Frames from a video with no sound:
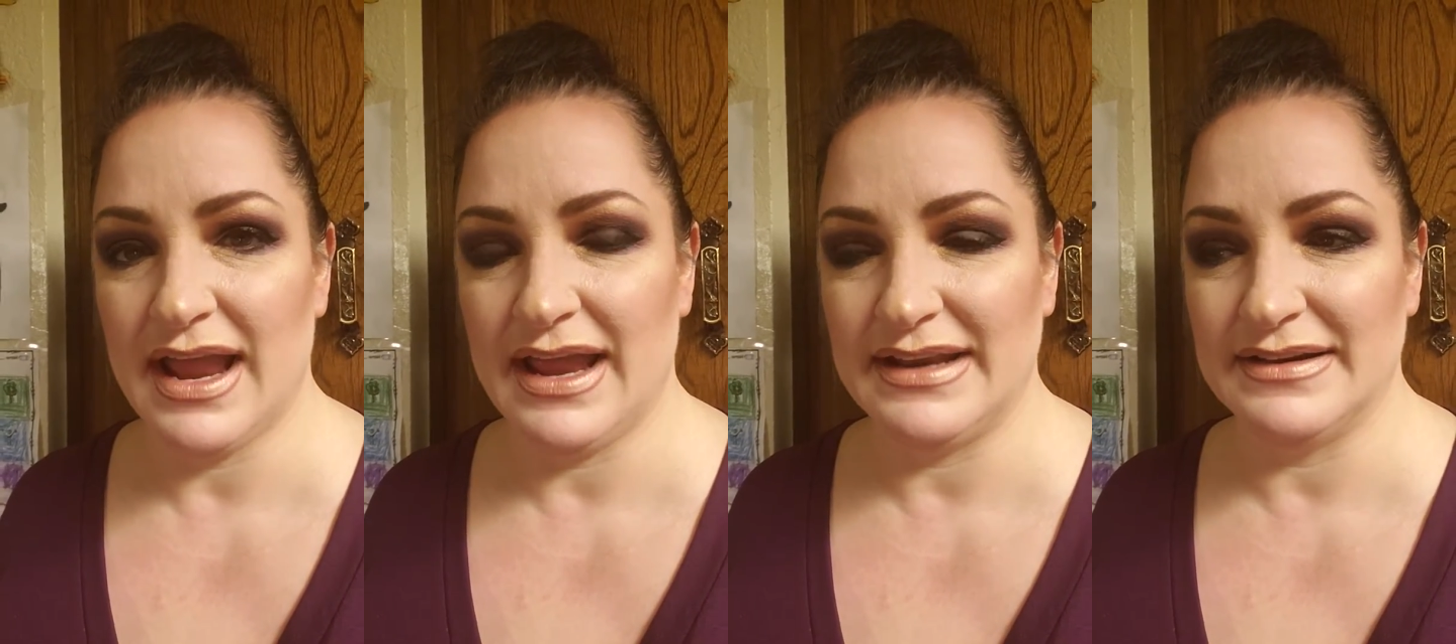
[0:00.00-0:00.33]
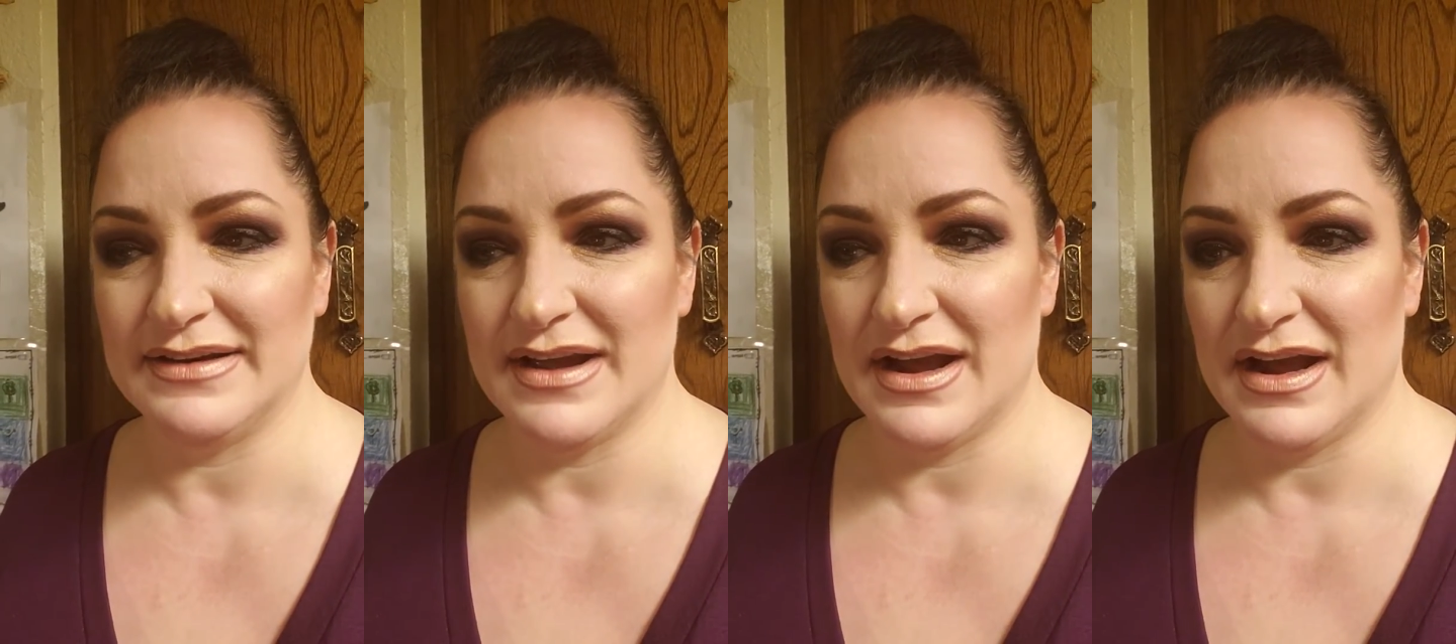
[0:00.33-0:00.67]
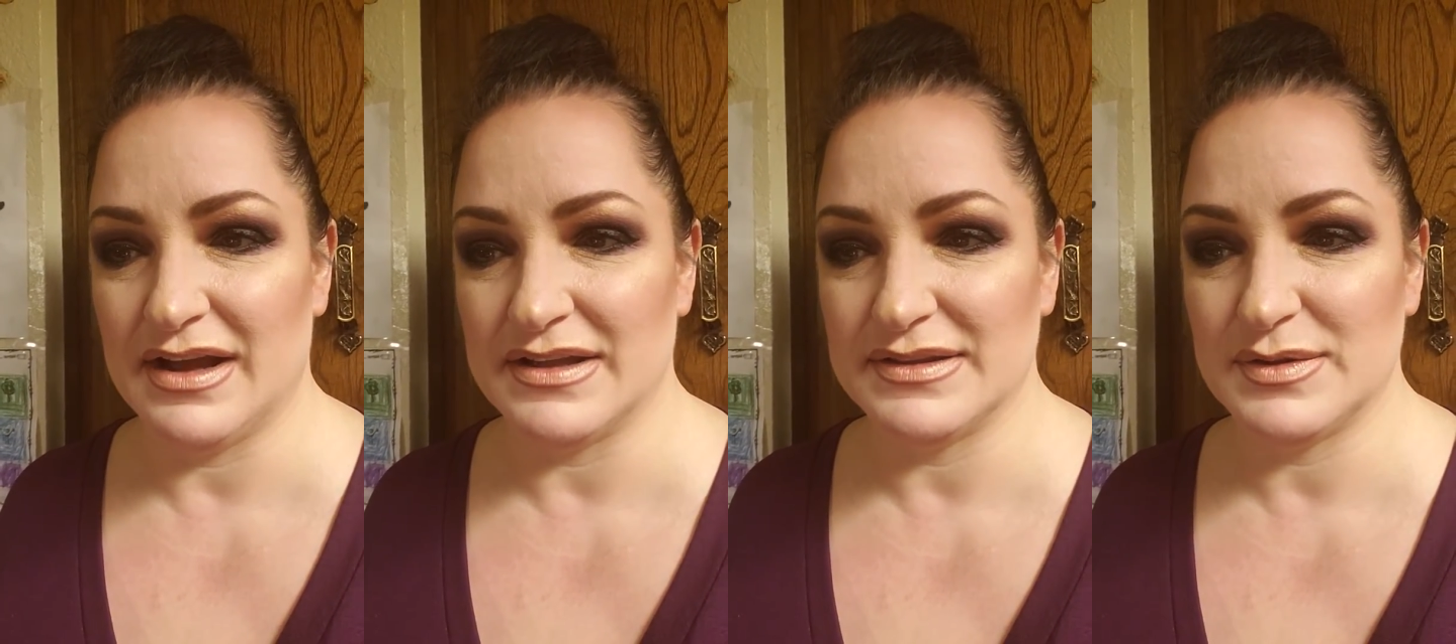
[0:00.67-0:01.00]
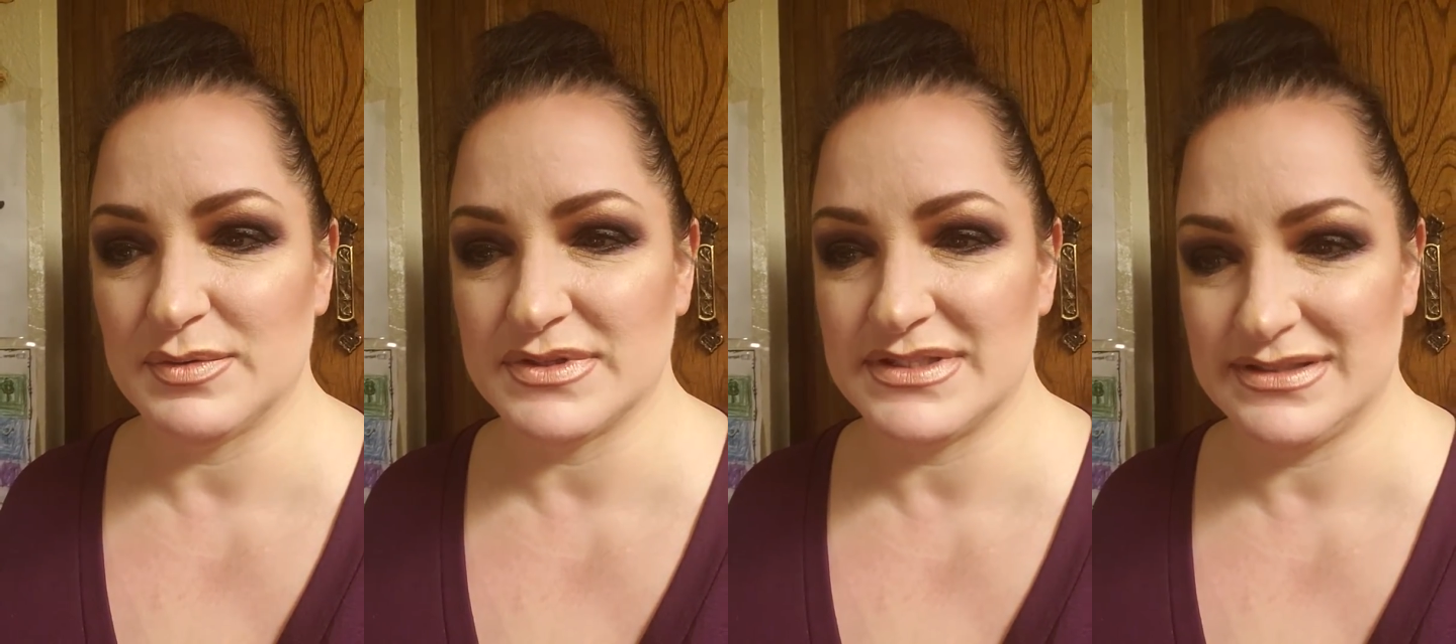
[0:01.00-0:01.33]
And
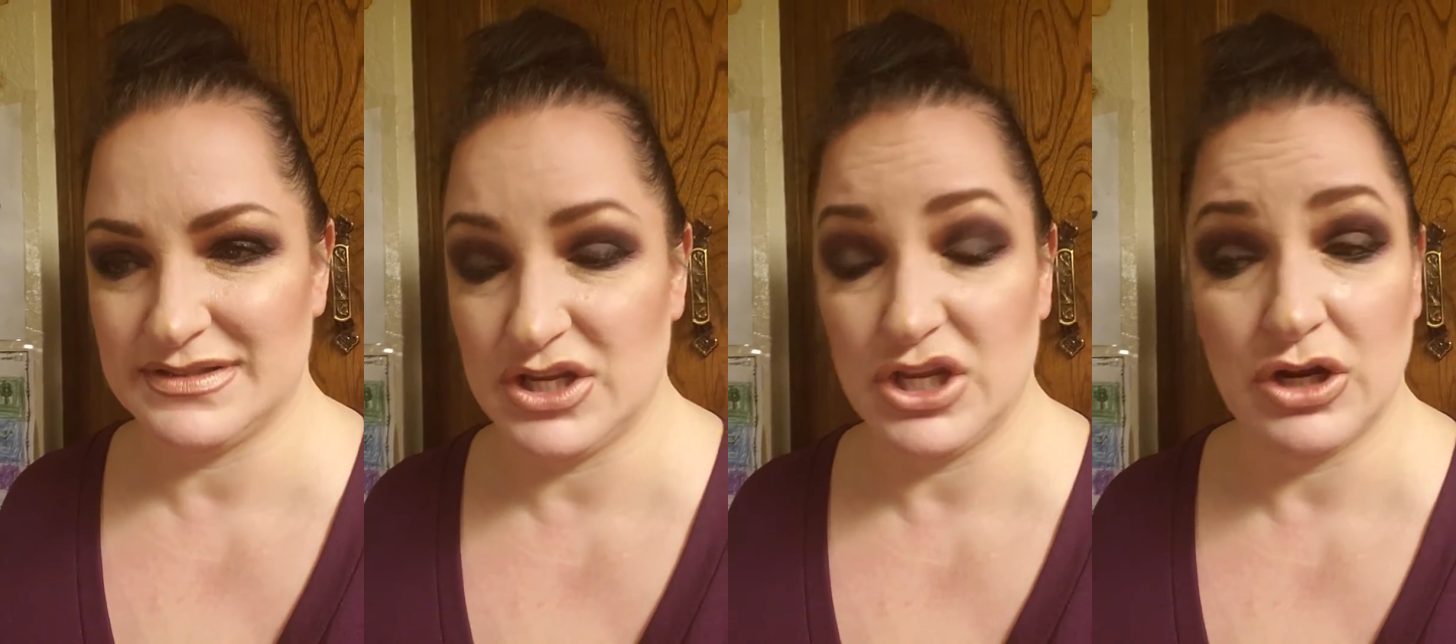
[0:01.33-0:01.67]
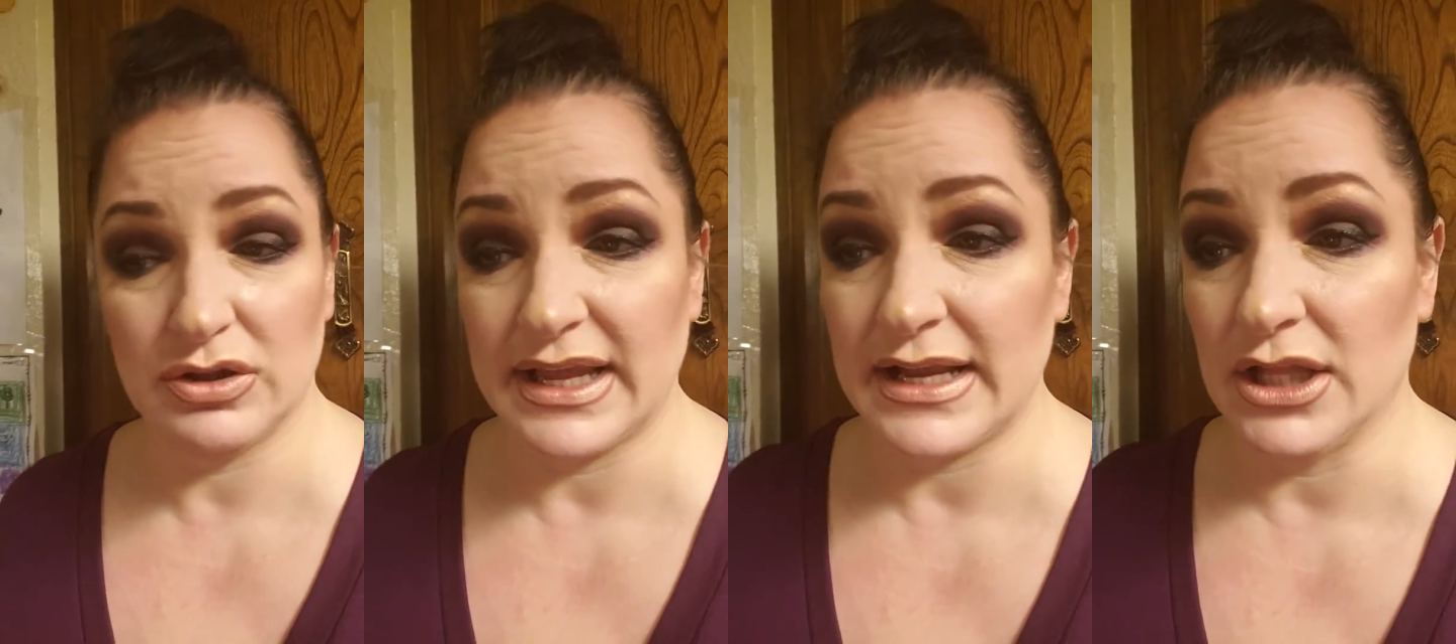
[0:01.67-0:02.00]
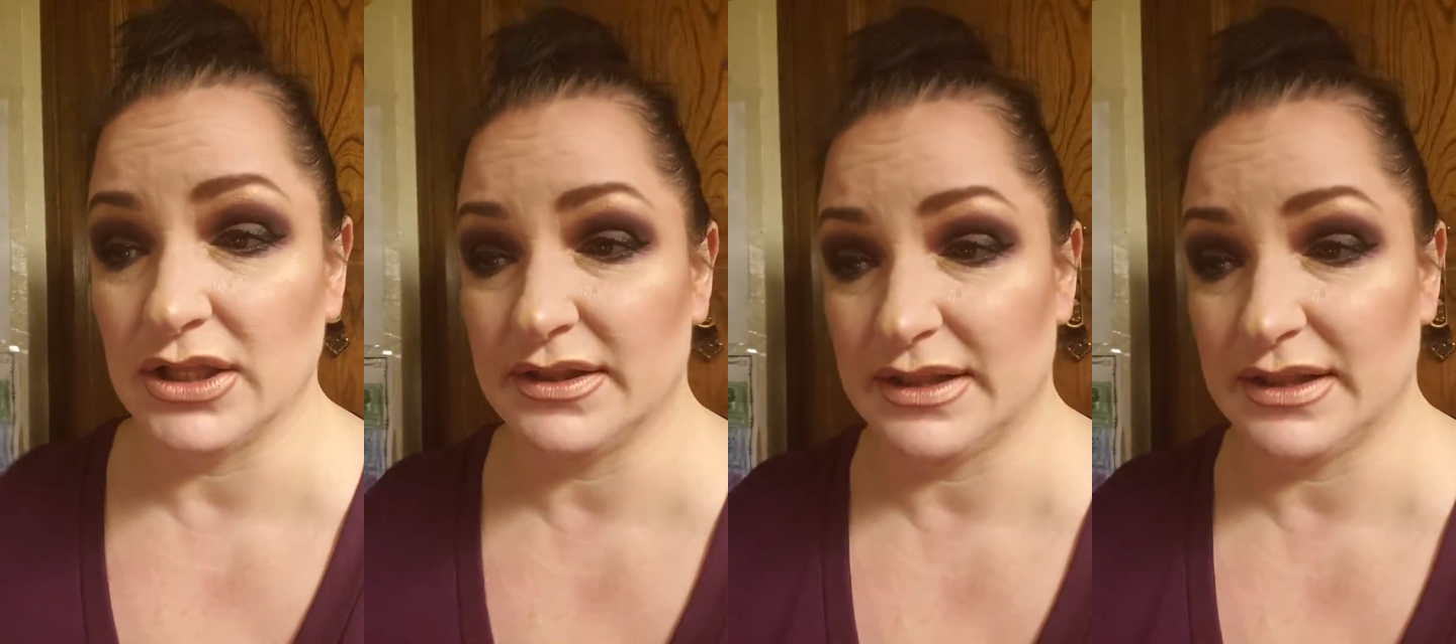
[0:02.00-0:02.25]
there was, you know, like